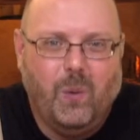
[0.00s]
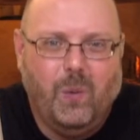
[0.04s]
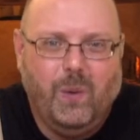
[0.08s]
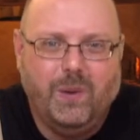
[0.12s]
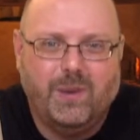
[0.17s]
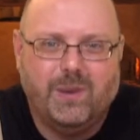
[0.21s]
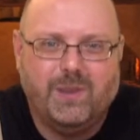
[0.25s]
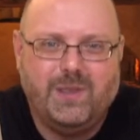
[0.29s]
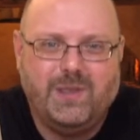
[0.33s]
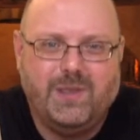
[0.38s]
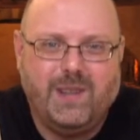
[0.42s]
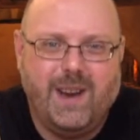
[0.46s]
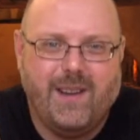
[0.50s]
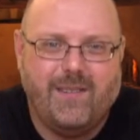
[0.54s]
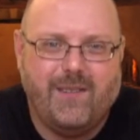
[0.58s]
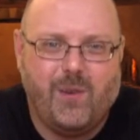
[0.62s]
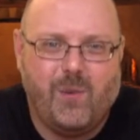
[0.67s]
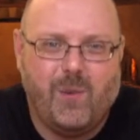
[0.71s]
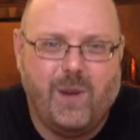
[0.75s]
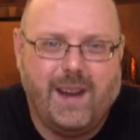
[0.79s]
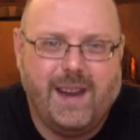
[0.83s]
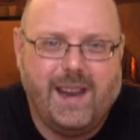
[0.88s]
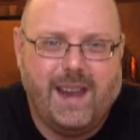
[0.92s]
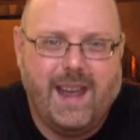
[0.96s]
We will see
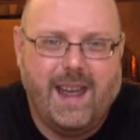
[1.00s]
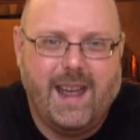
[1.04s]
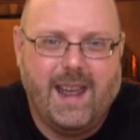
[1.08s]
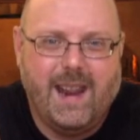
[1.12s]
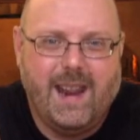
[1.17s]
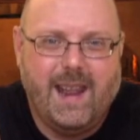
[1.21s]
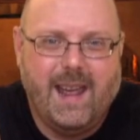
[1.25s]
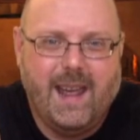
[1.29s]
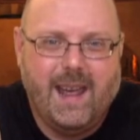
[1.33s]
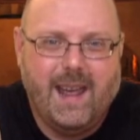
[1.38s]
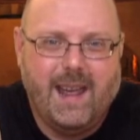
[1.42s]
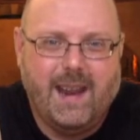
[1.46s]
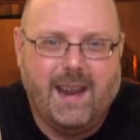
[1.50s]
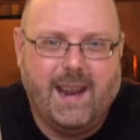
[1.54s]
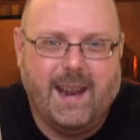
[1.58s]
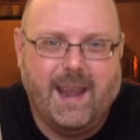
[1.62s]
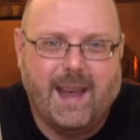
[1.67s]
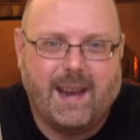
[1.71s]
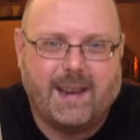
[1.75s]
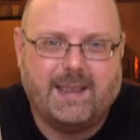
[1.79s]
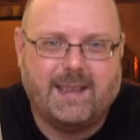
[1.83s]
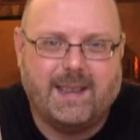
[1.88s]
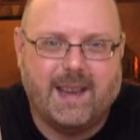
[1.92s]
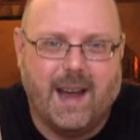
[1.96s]
everyone again
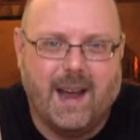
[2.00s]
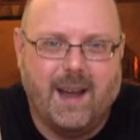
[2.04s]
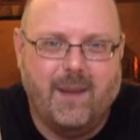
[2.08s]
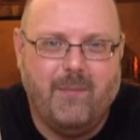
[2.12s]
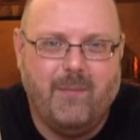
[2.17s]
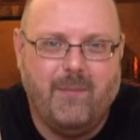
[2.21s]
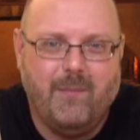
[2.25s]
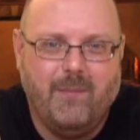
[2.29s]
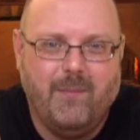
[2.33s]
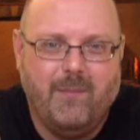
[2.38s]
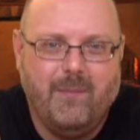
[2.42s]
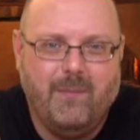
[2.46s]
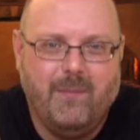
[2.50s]
next time.